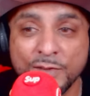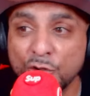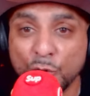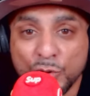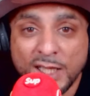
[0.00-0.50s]

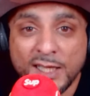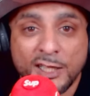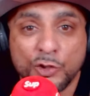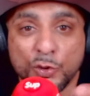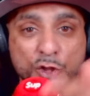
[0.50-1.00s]
You
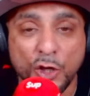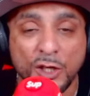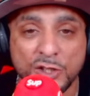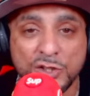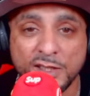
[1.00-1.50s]
thinking you
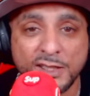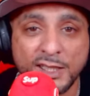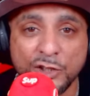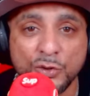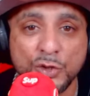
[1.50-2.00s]
talking to the
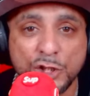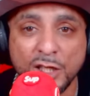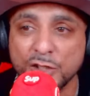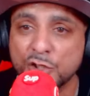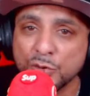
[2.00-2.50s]
nigga you
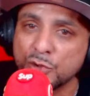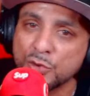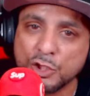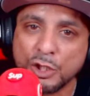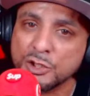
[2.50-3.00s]
talking to, and you
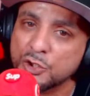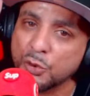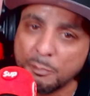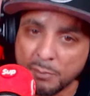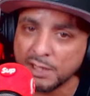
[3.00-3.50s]
talking to
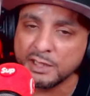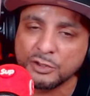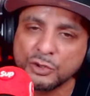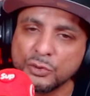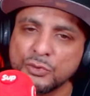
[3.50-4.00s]
a
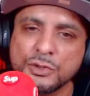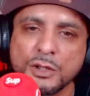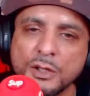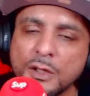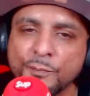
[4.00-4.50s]
million dudes.
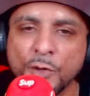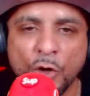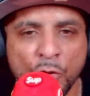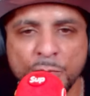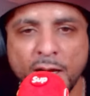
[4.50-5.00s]

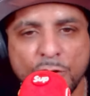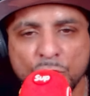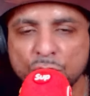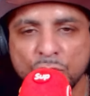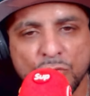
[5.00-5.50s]
Homie, I
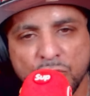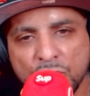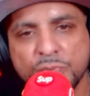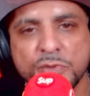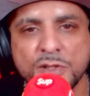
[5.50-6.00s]
don't do
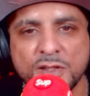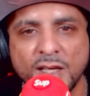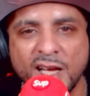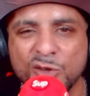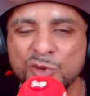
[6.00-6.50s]
groups.
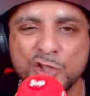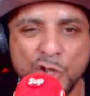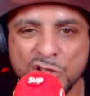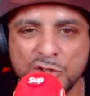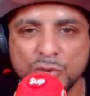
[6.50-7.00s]
I don't
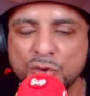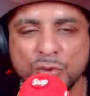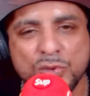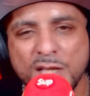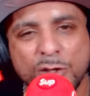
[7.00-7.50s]
talk to
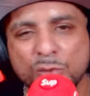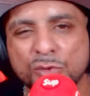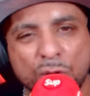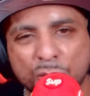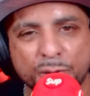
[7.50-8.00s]
dudes I don't
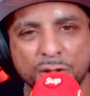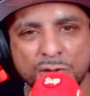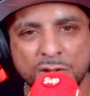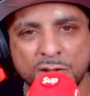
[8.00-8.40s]
know, bro.